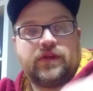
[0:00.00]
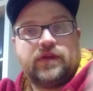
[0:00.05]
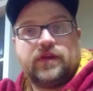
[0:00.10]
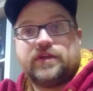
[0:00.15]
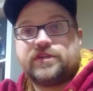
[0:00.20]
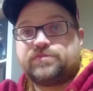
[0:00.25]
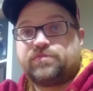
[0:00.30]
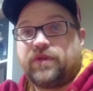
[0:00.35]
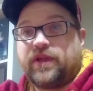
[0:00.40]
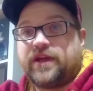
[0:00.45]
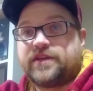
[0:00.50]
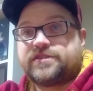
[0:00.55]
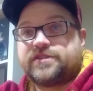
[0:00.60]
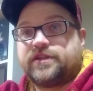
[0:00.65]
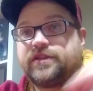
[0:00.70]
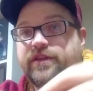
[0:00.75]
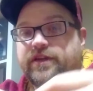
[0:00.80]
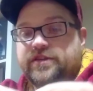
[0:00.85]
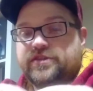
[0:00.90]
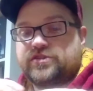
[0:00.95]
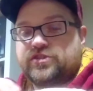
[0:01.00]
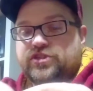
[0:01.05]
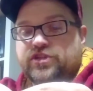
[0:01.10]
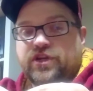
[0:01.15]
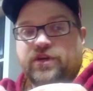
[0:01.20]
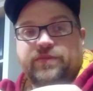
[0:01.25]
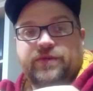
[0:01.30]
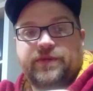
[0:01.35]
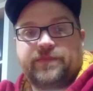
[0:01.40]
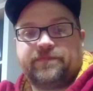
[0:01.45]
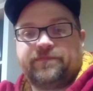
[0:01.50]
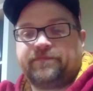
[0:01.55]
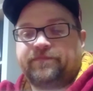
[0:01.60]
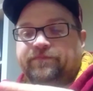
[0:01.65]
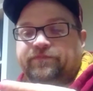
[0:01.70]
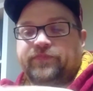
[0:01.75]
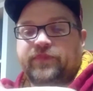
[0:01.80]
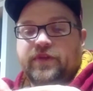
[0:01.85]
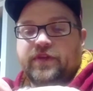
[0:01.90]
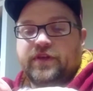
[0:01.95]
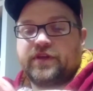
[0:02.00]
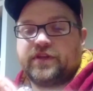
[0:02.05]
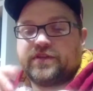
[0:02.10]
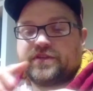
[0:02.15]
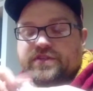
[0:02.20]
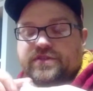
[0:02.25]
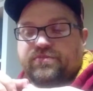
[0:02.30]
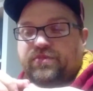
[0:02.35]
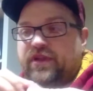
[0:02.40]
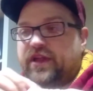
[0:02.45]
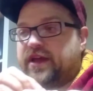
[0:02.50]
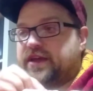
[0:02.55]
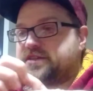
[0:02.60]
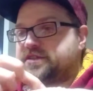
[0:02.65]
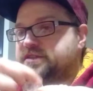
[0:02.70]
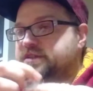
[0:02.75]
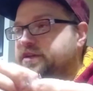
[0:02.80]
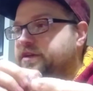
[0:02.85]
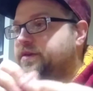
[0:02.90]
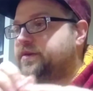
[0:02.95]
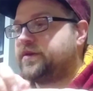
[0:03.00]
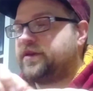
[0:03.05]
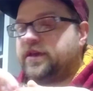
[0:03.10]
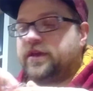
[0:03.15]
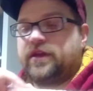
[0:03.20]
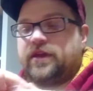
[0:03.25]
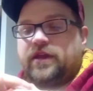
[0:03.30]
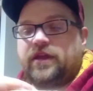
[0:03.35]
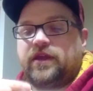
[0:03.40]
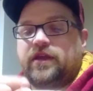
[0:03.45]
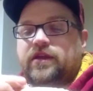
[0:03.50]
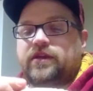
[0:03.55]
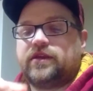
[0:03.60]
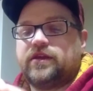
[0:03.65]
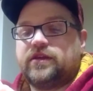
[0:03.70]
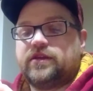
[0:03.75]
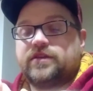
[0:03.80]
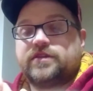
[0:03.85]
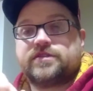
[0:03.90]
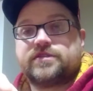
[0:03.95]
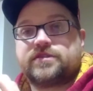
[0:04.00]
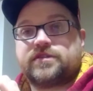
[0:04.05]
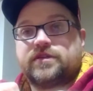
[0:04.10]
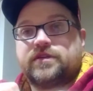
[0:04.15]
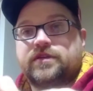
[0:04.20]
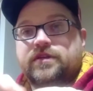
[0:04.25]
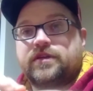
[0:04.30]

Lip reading: It's plastic, ladies and gentlemen. It's plastic, and it is